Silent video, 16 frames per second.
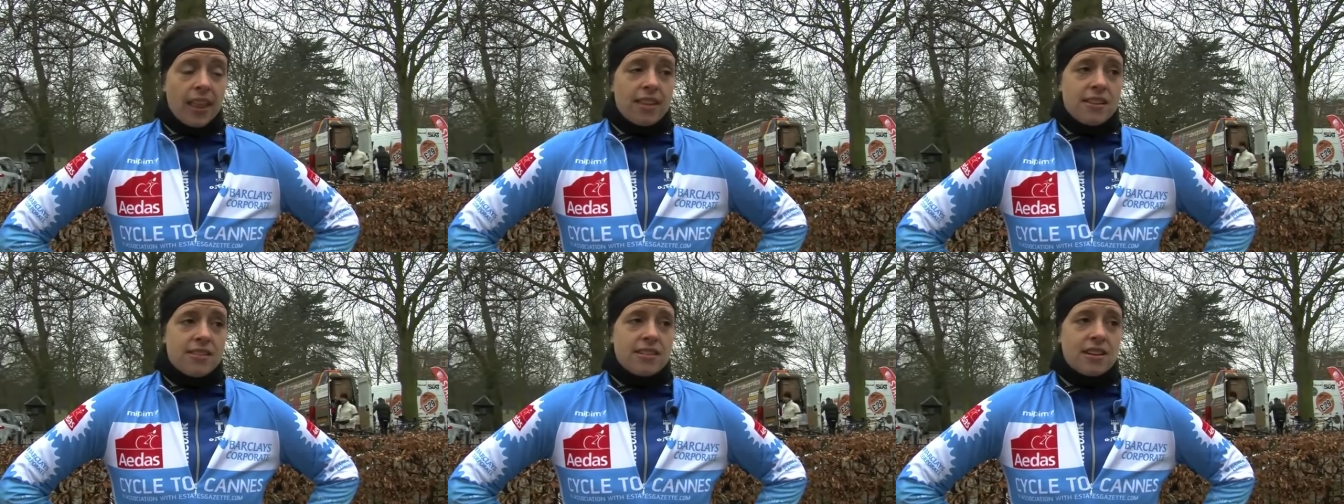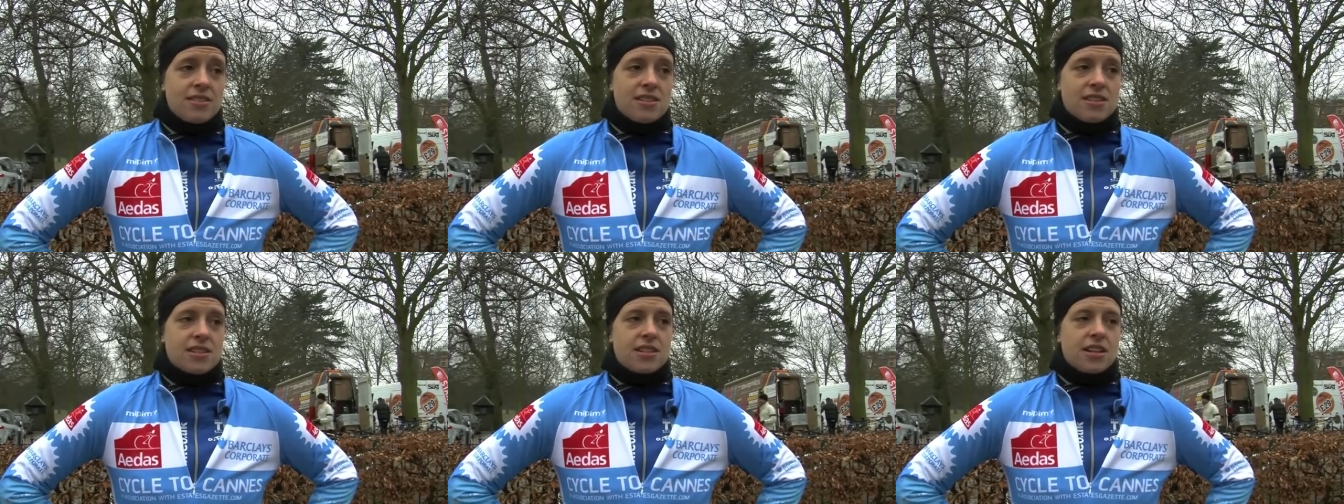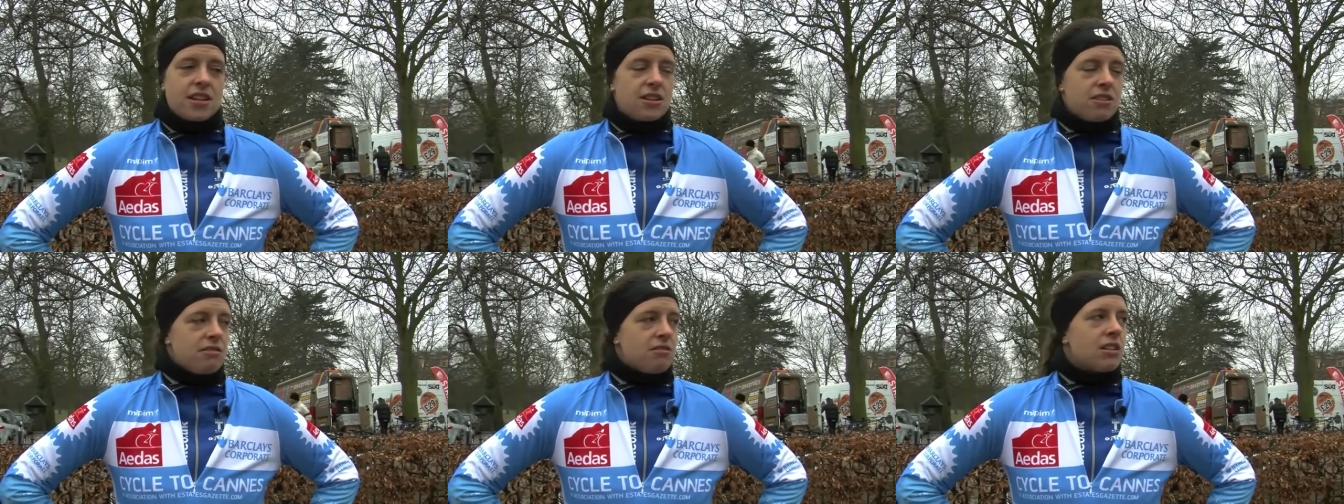This year it's
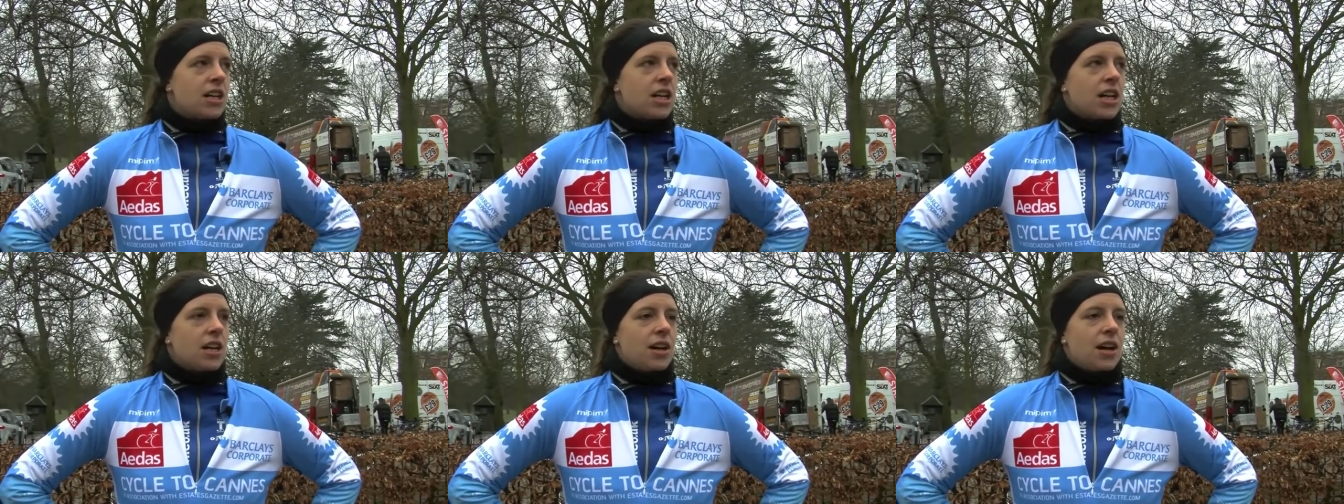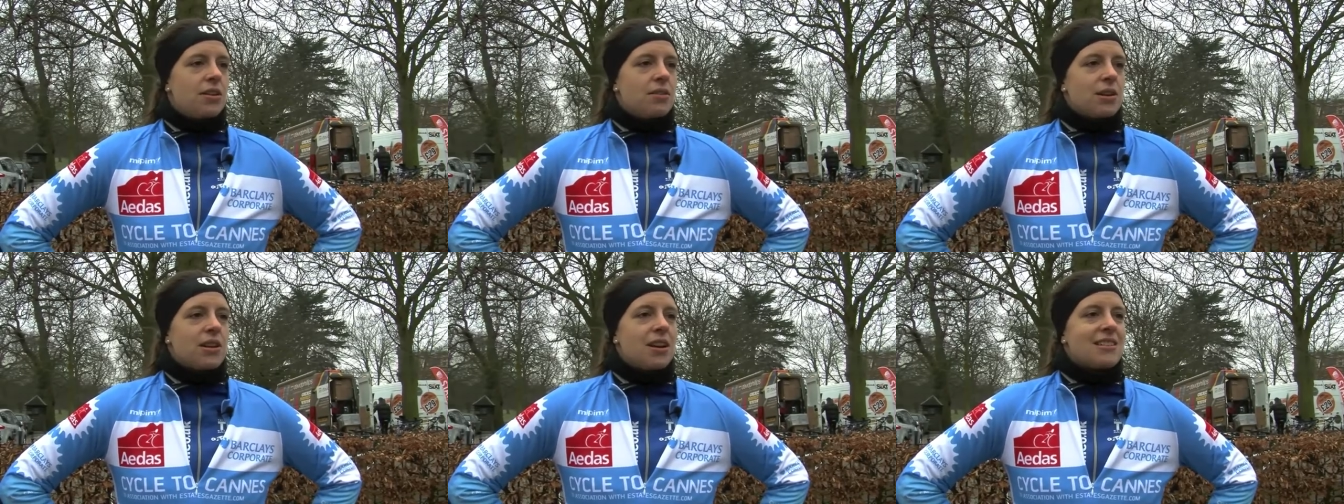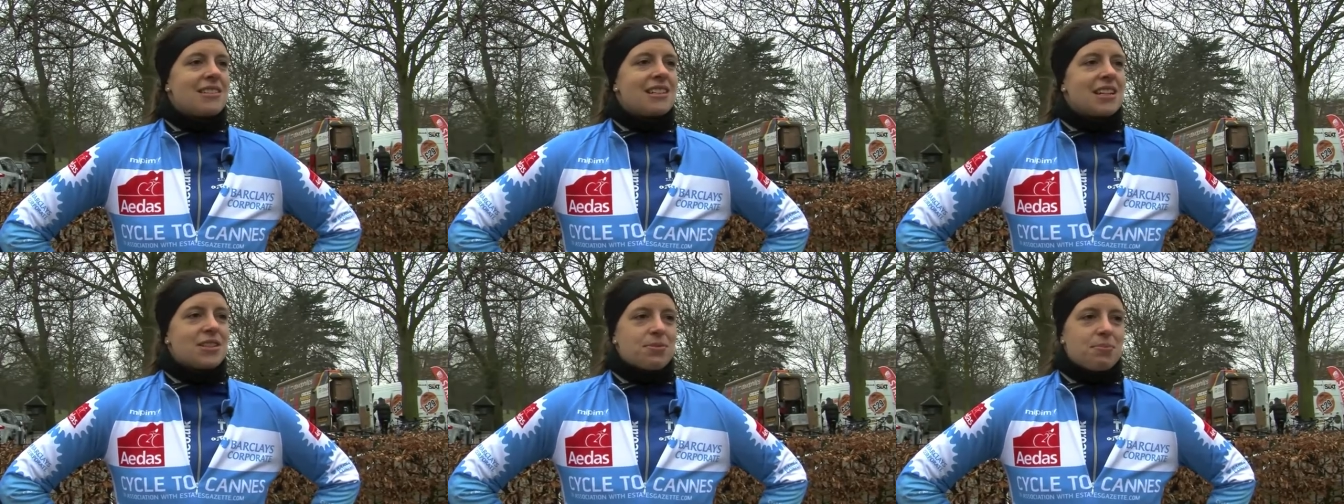two, uh, with a
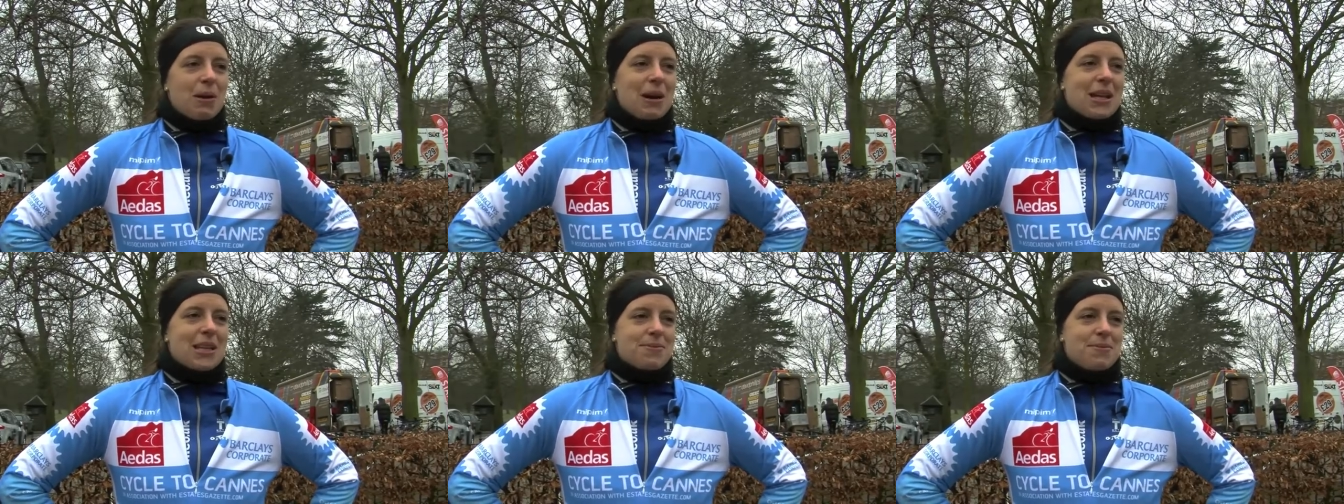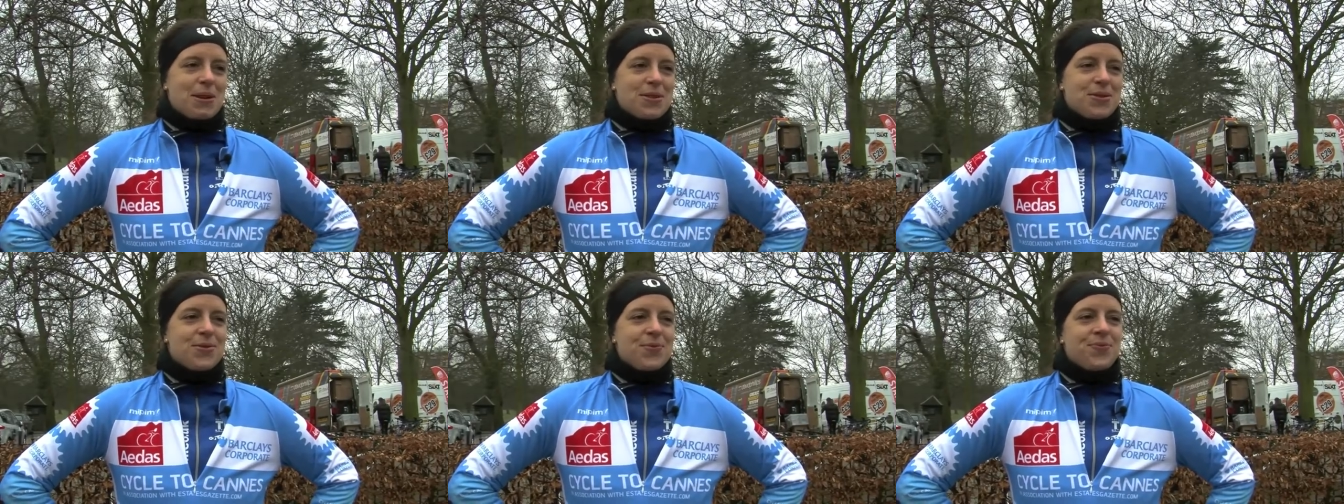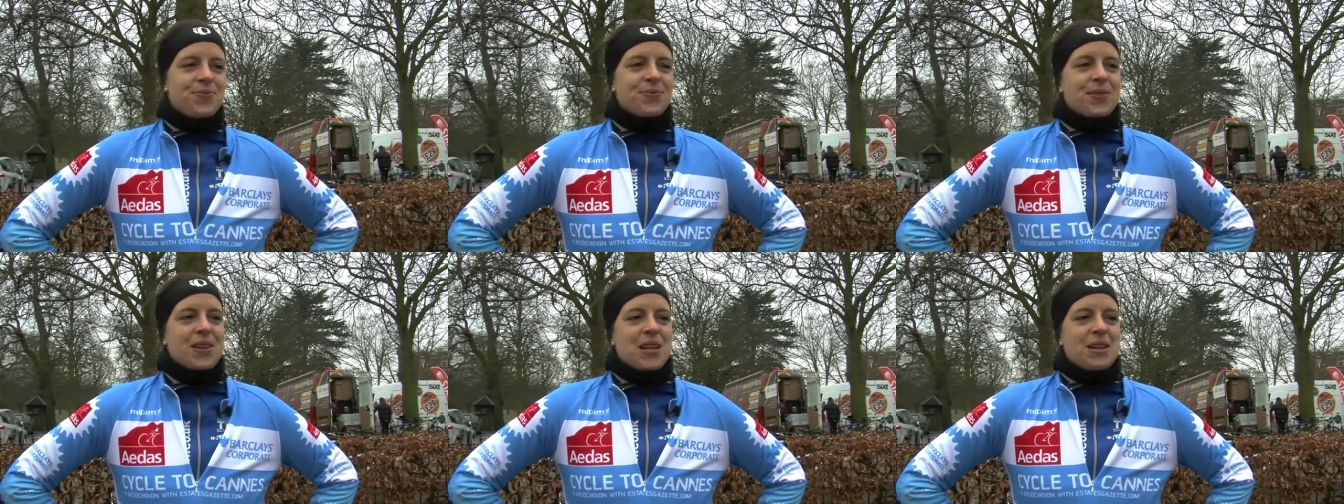nice lunch break in the middle
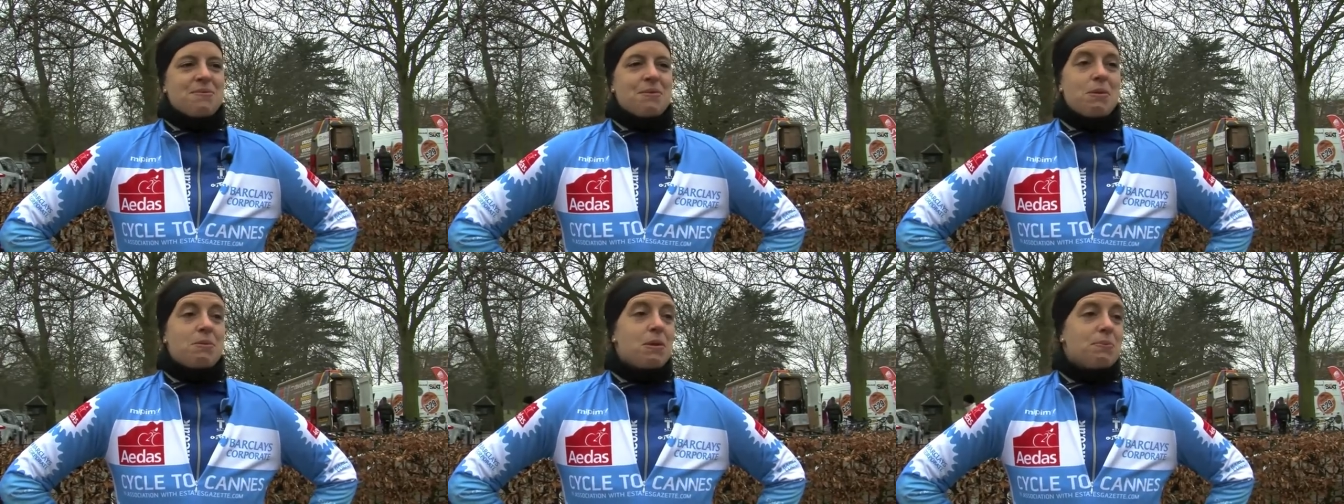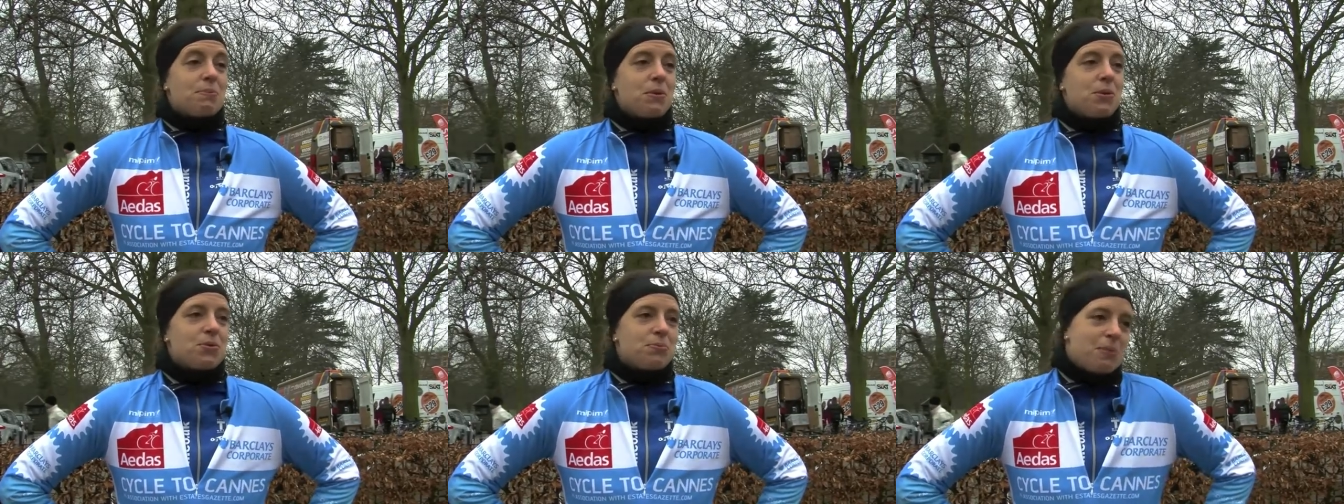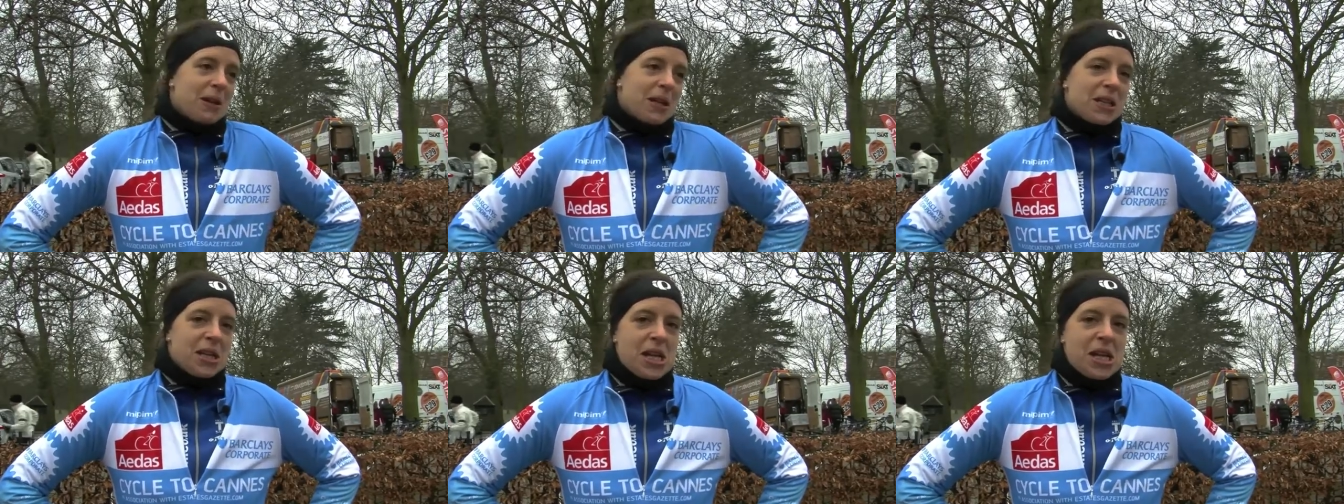maybe a
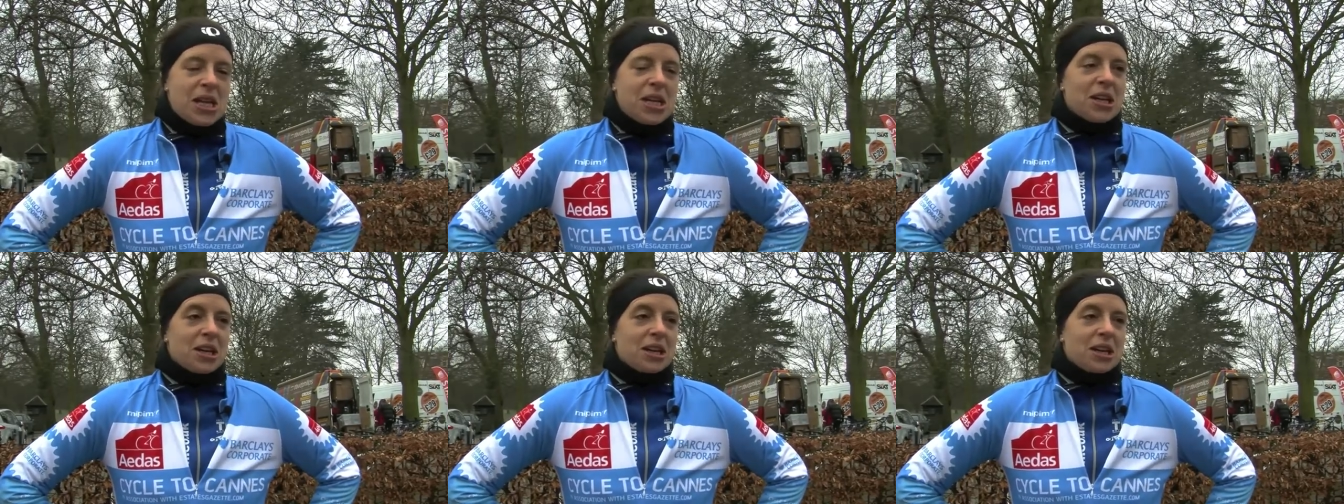picnic,